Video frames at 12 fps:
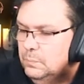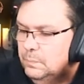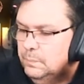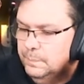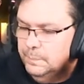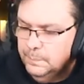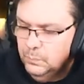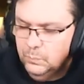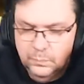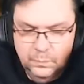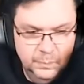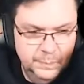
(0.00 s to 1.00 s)
I upload the
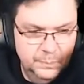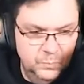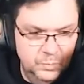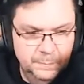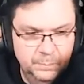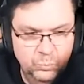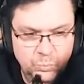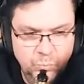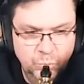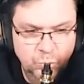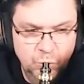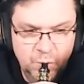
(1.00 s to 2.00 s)
video and people see that
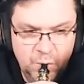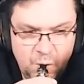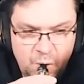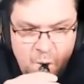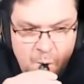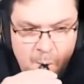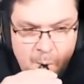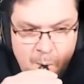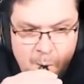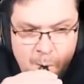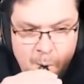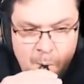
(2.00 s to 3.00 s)
notification, I want them to
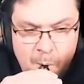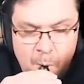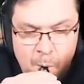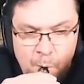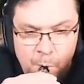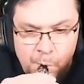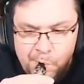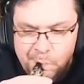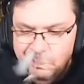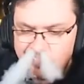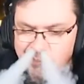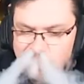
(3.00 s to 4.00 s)
be like, "Oh
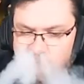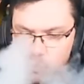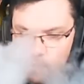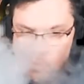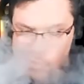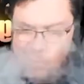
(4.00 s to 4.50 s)
yeah, I watched this video,"